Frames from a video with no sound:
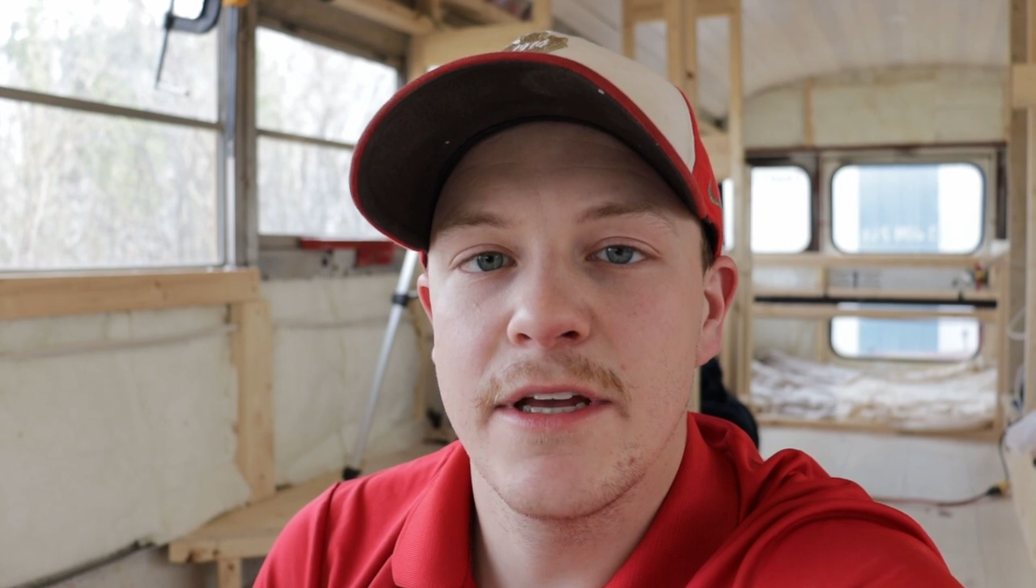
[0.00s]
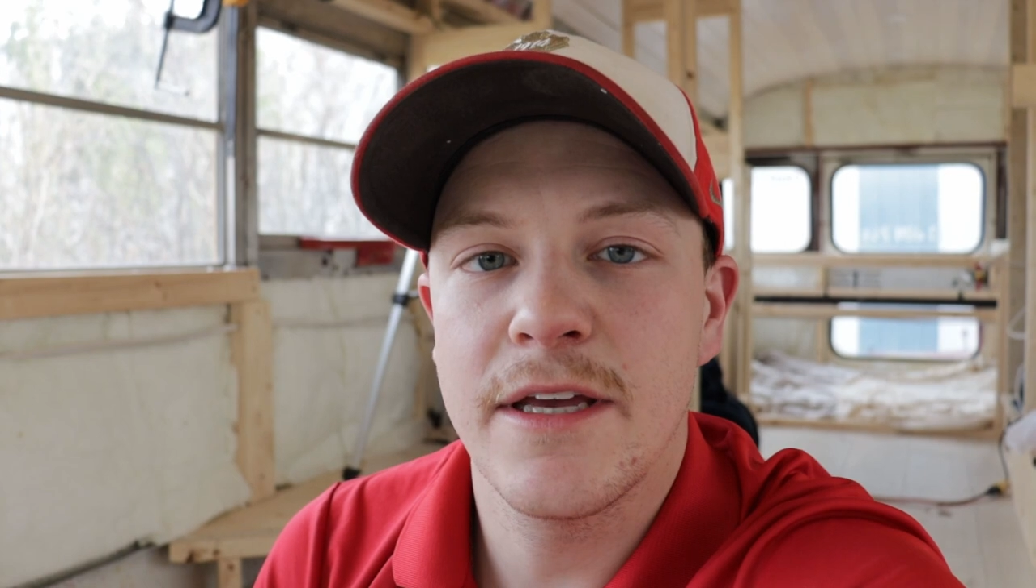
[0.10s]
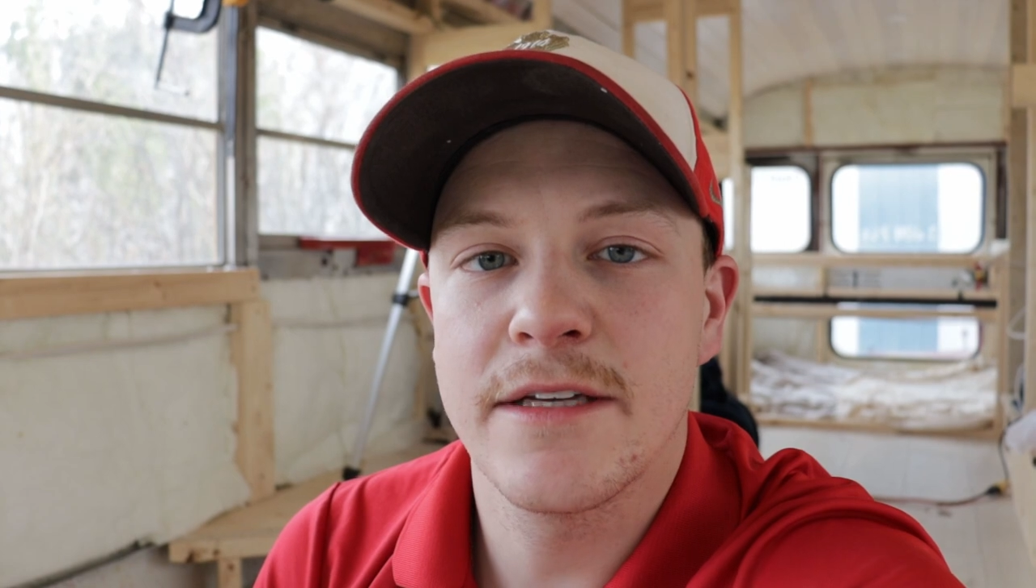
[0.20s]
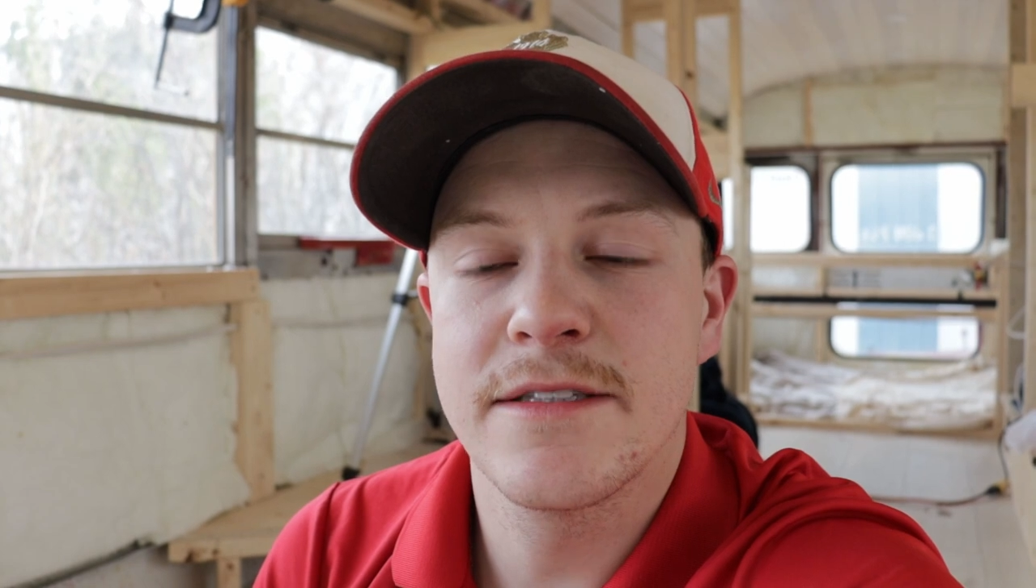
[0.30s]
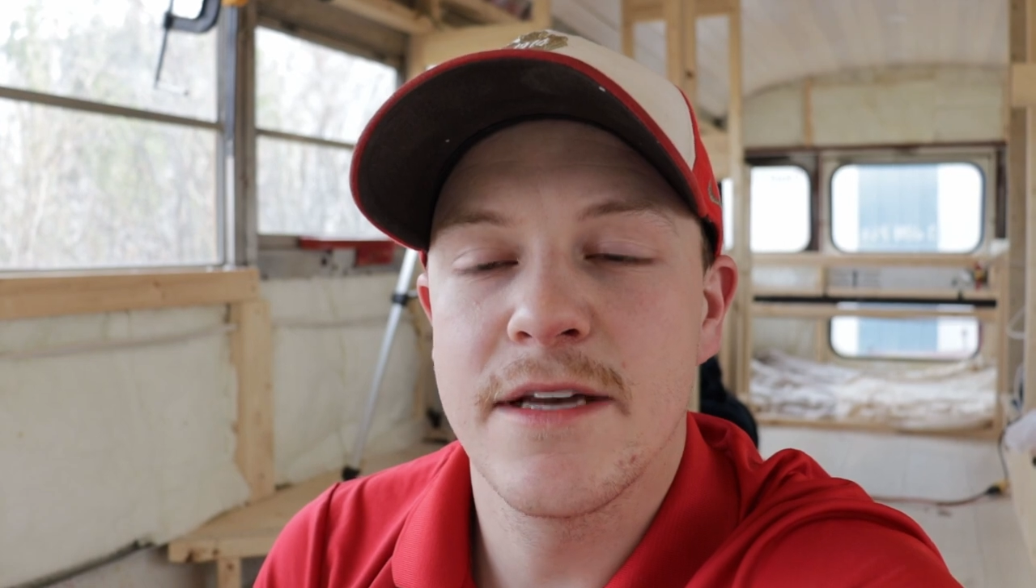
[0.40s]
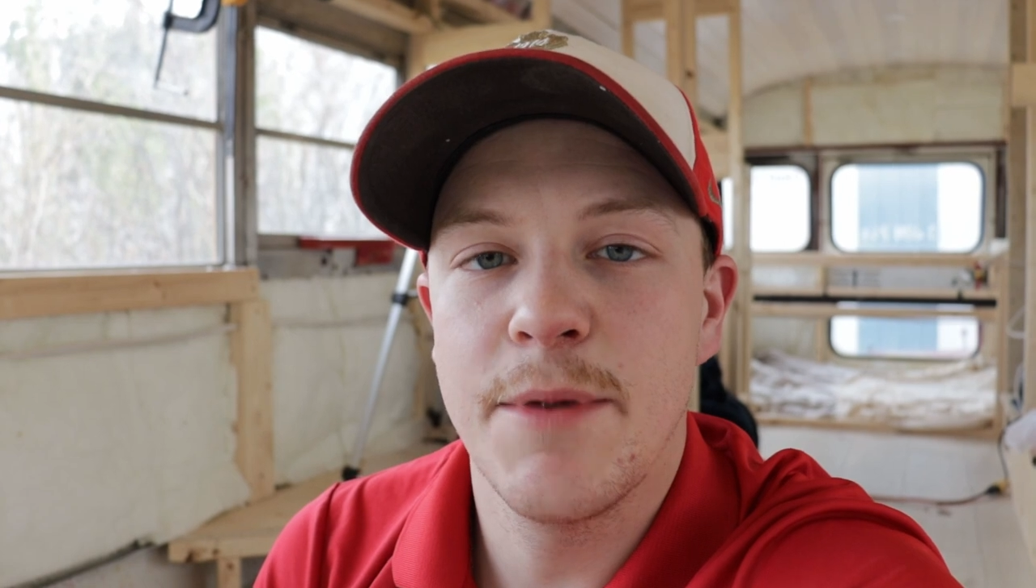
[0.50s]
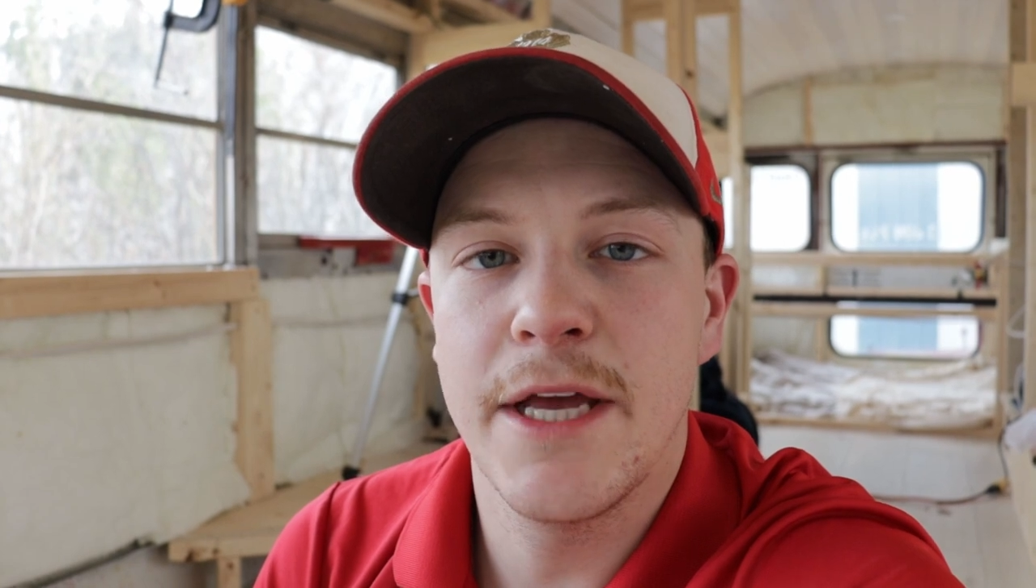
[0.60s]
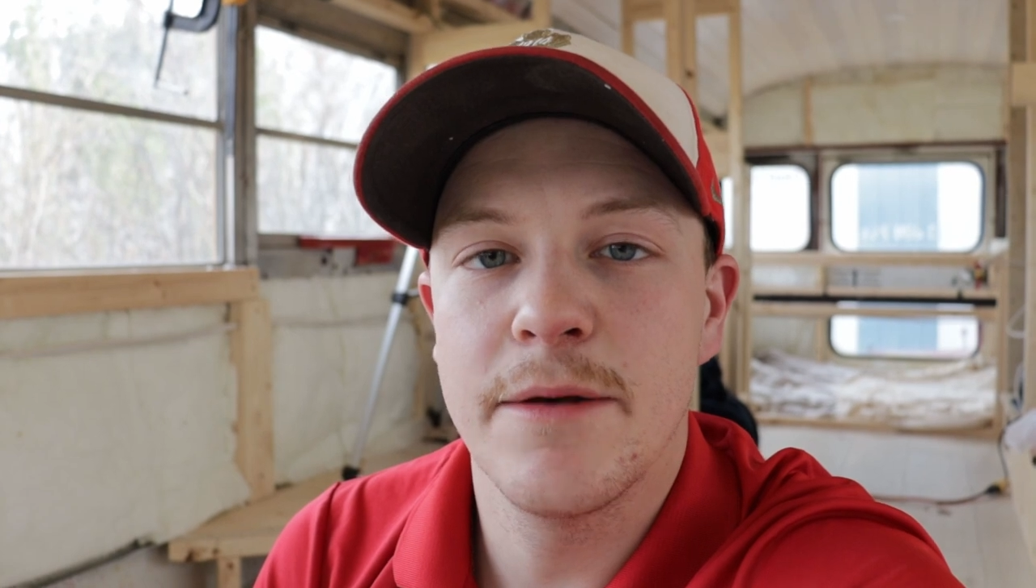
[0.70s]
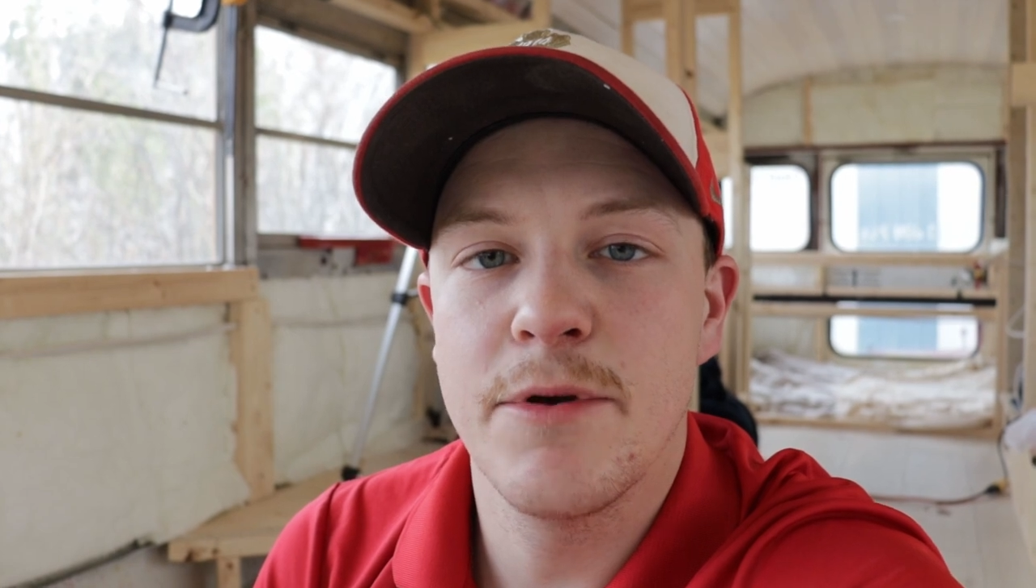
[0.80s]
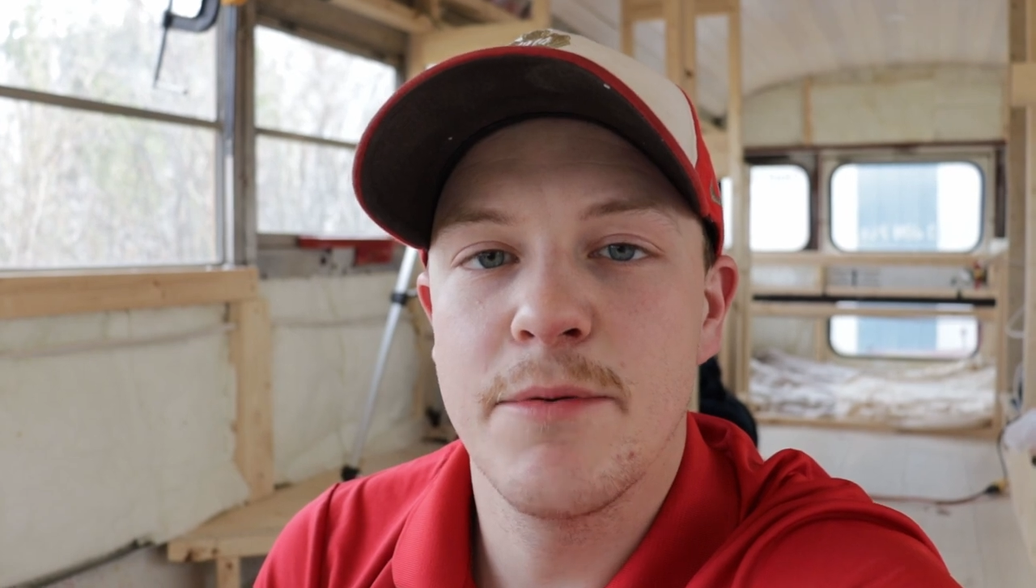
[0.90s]
and get some
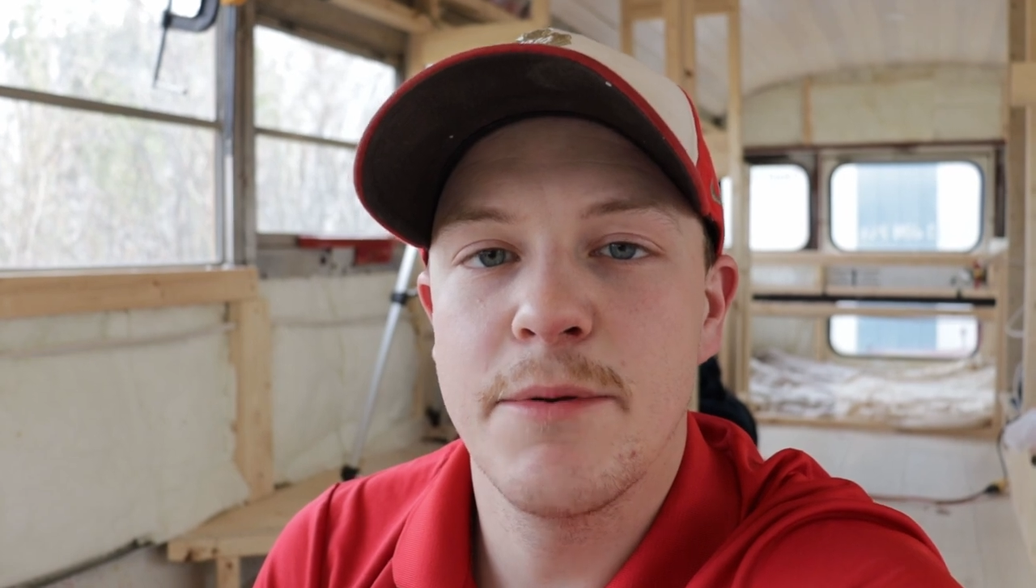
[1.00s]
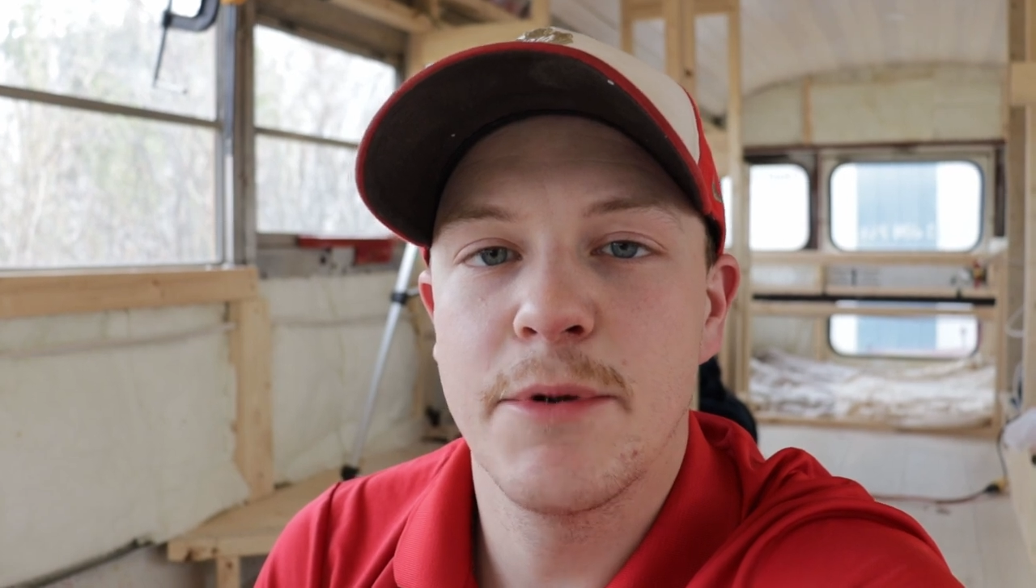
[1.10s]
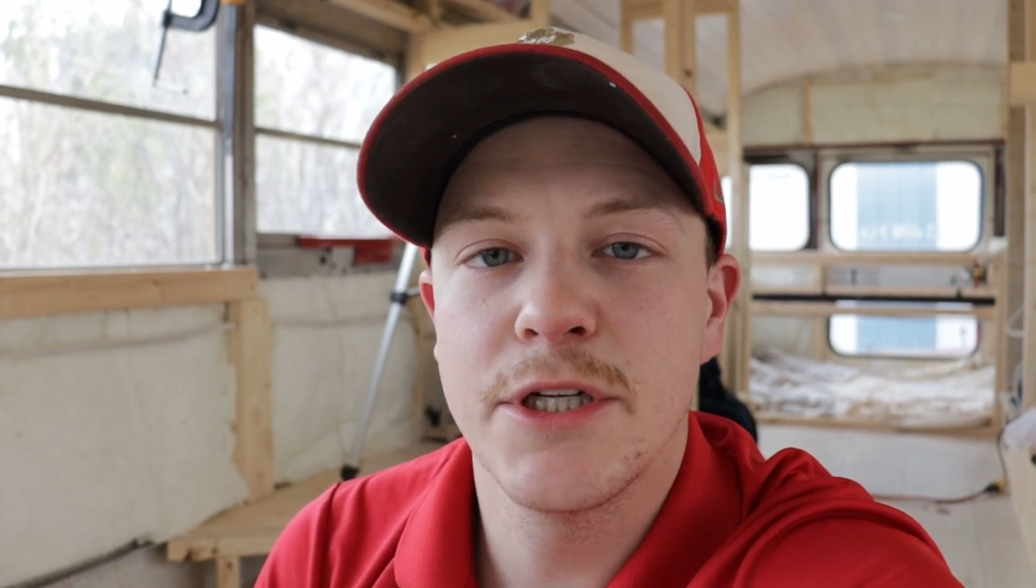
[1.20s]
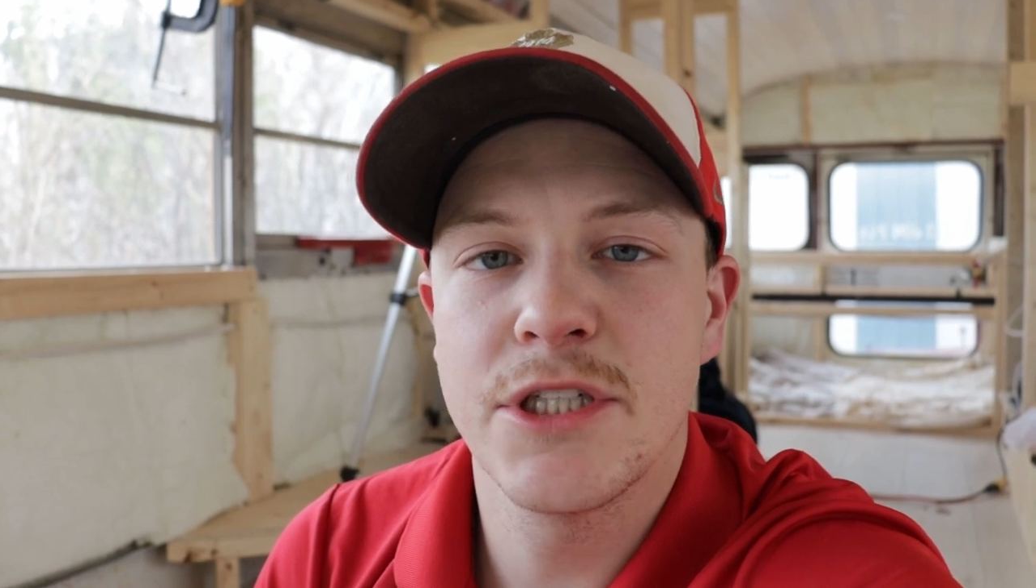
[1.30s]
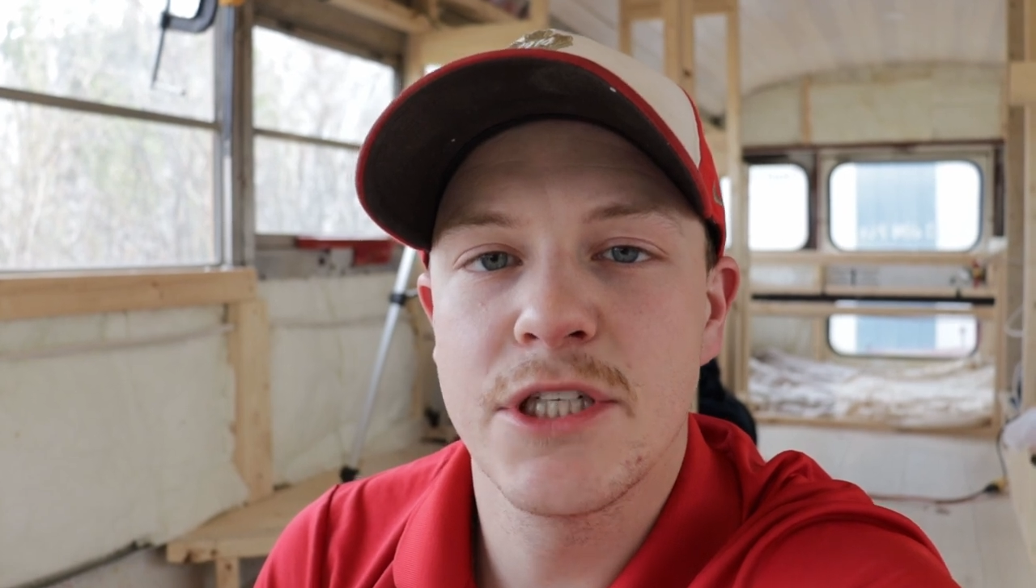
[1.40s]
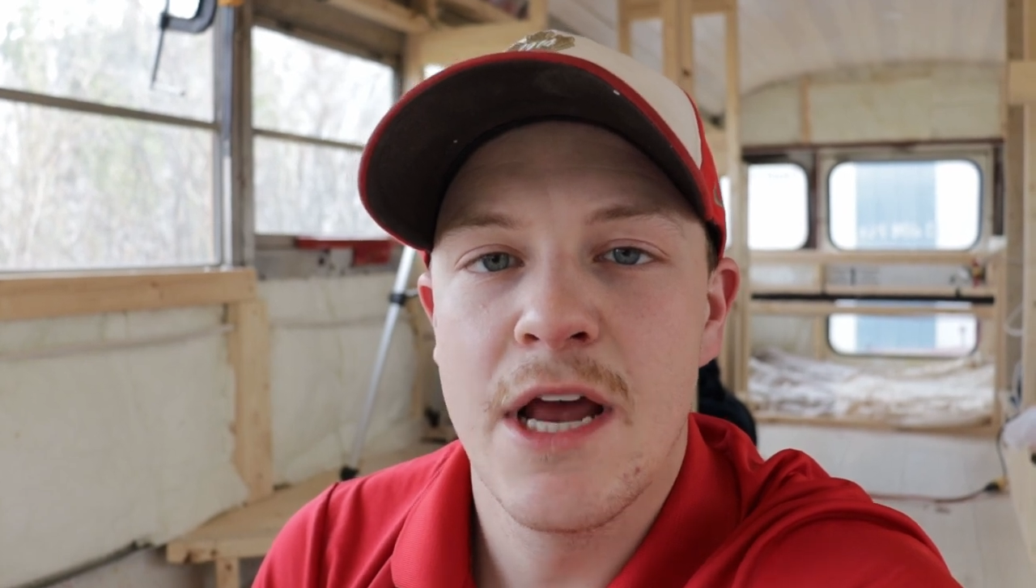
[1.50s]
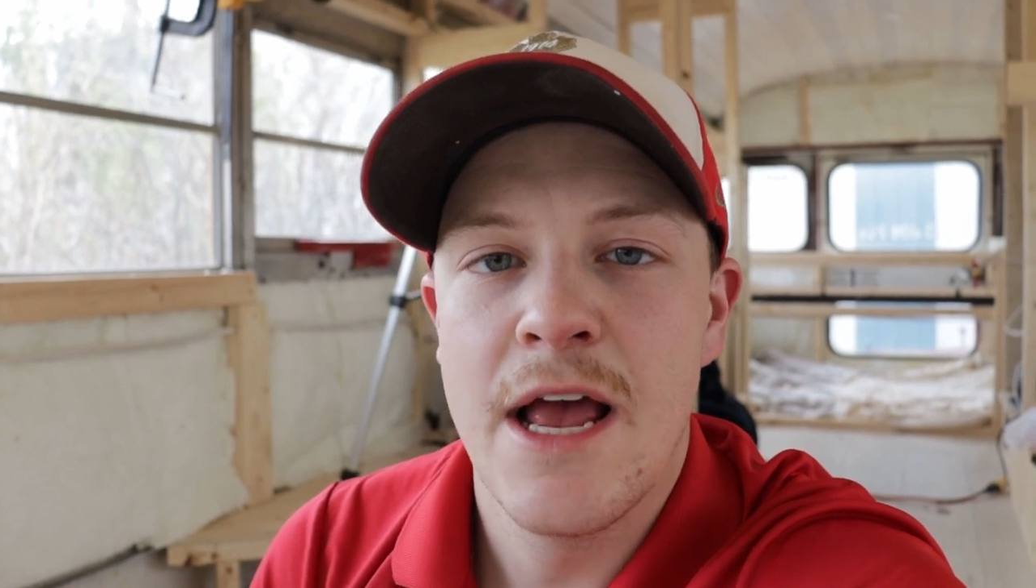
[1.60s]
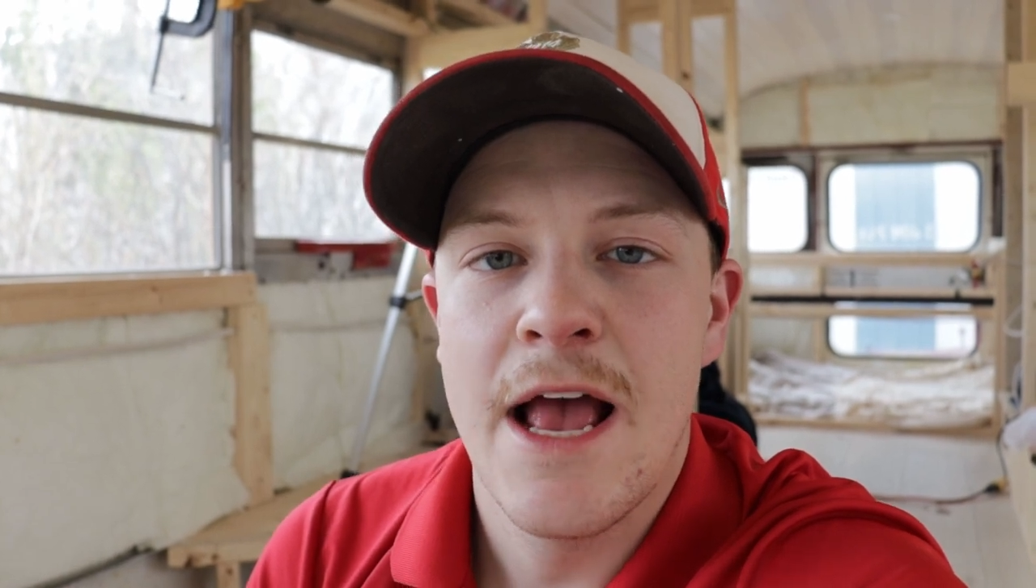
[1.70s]
AWB merch.